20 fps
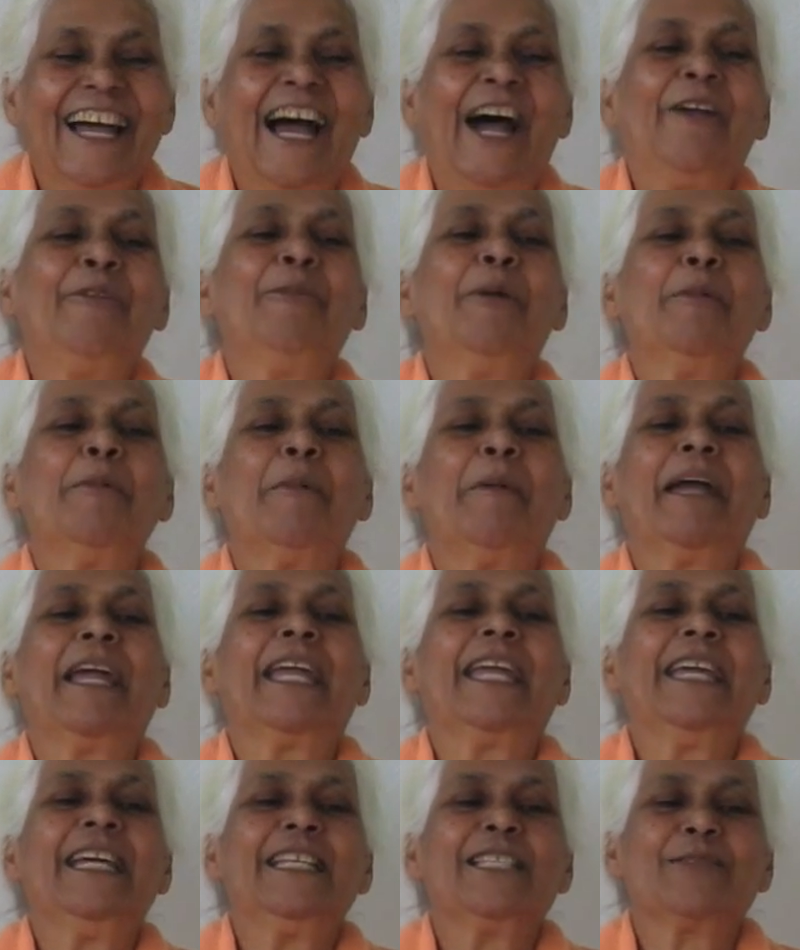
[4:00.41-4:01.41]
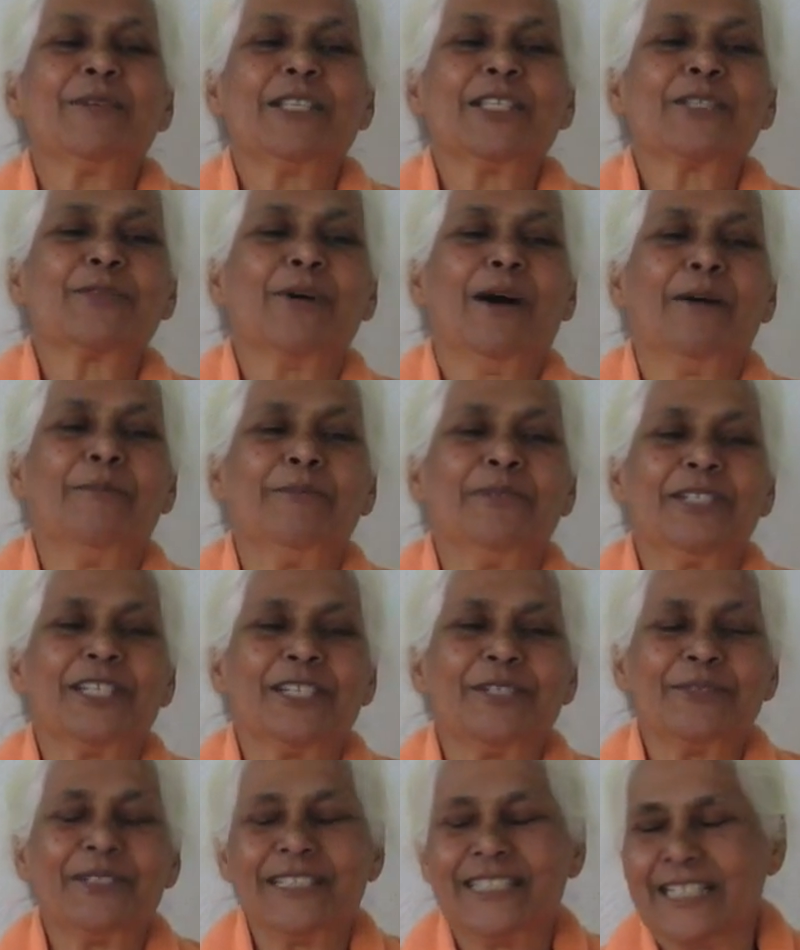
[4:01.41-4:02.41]
I remember my kids when
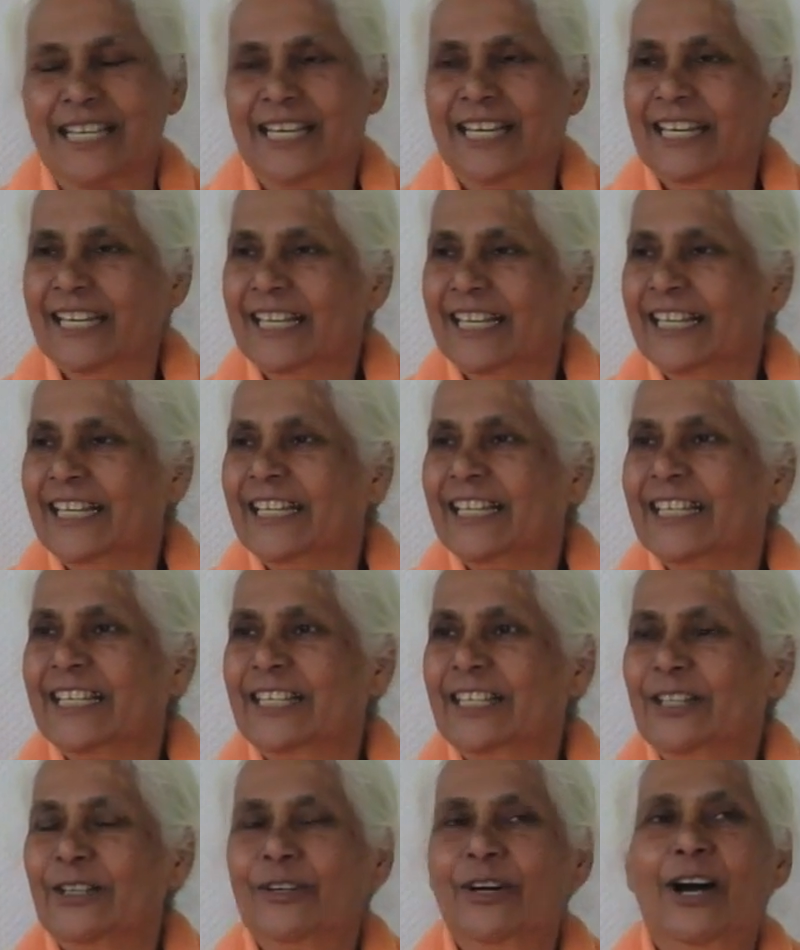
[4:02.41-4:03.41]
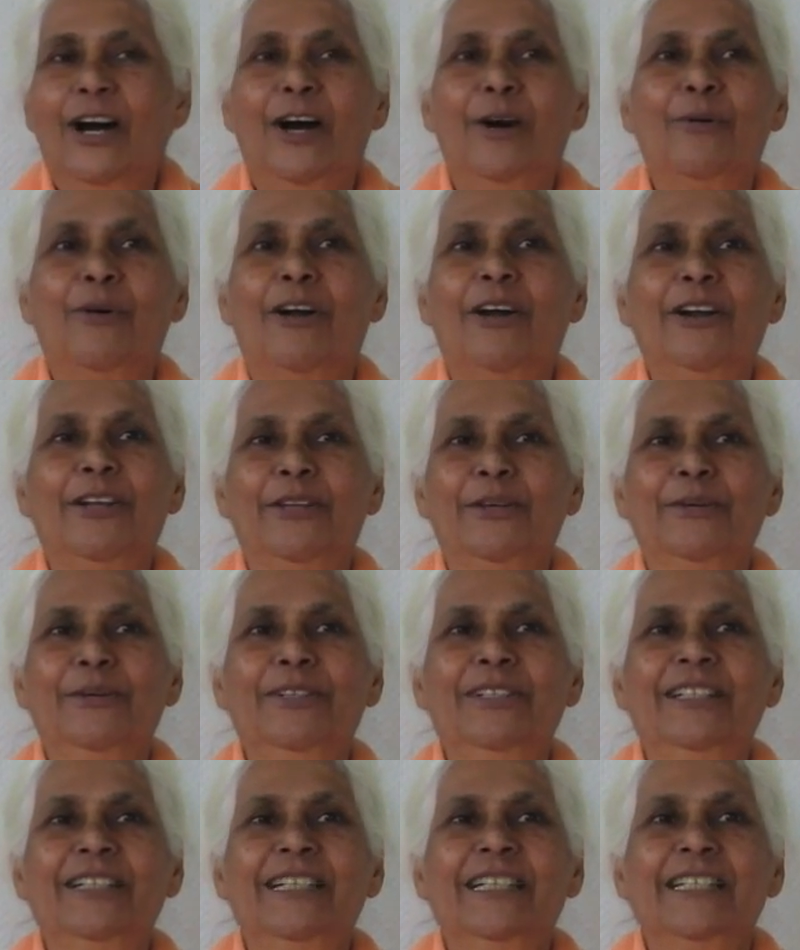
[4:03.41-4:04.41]
Swamiji would say, you know, how are
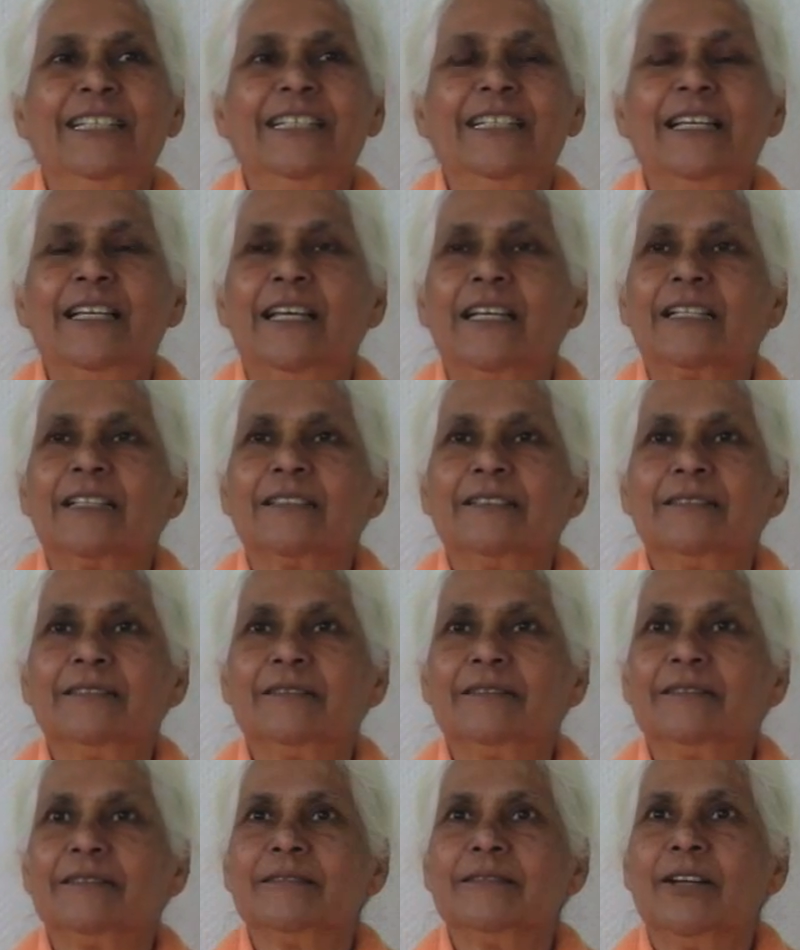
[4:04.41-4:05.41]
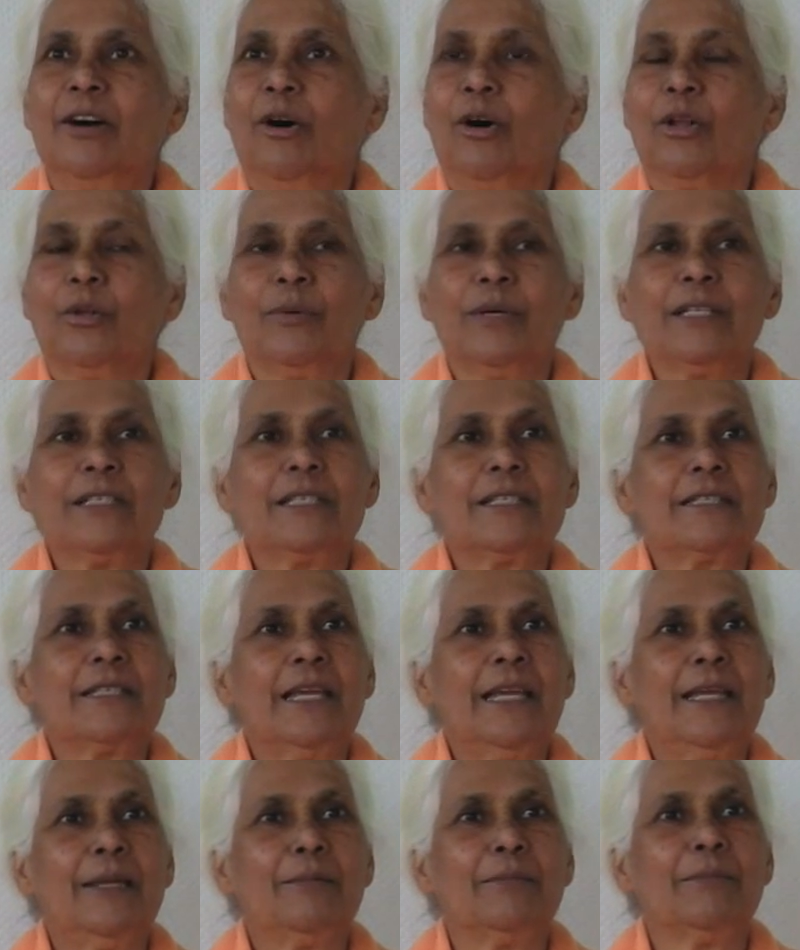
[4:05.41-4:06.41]
you? They're like, always the
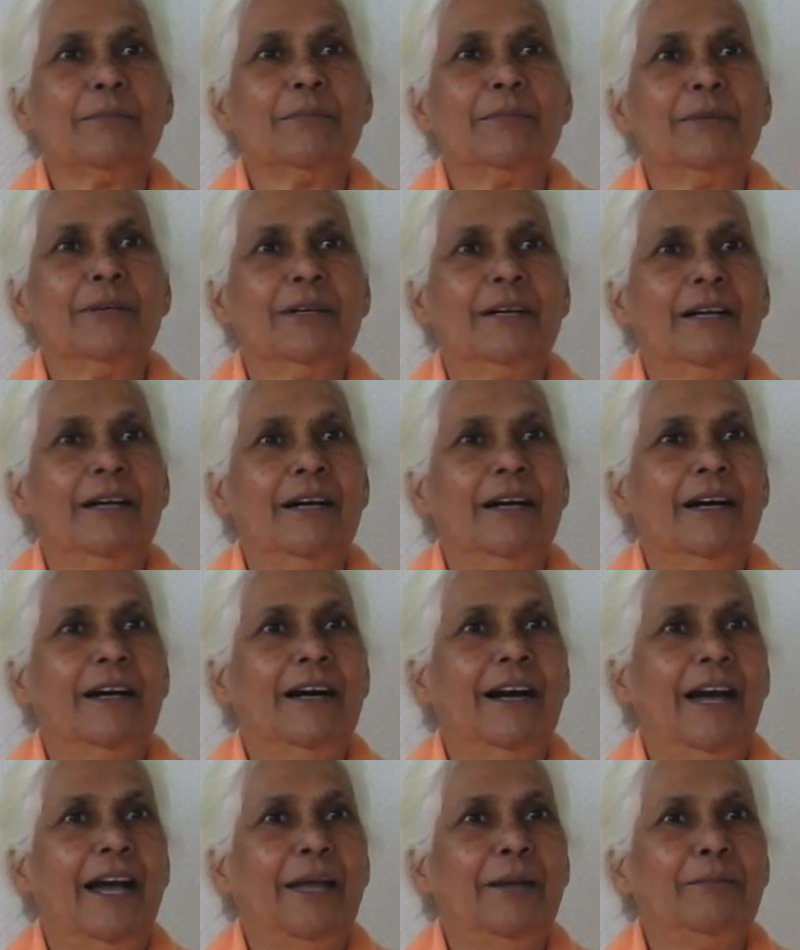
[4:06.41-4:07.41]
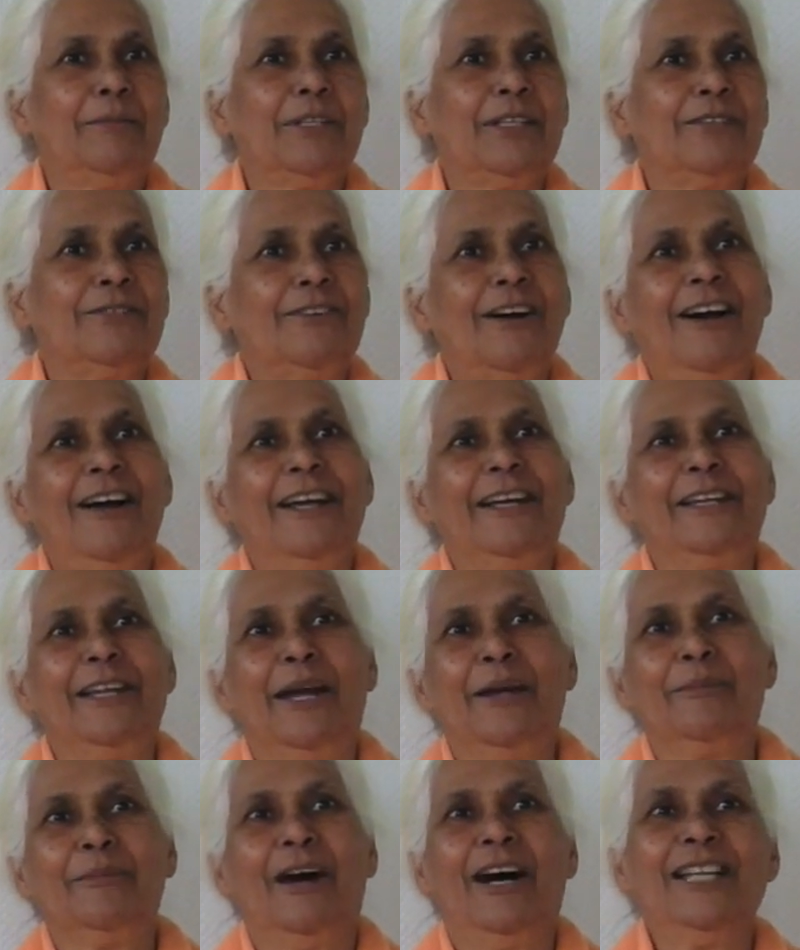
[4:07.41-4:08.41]
same. I am the divine,
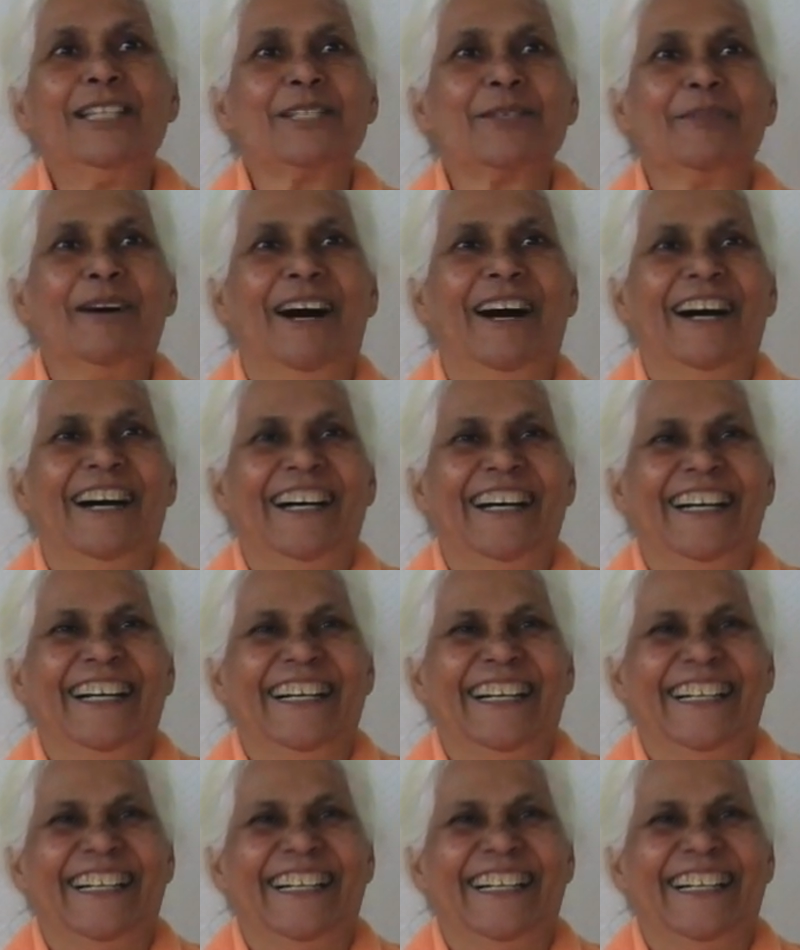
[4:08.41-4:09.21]
I'm Atma.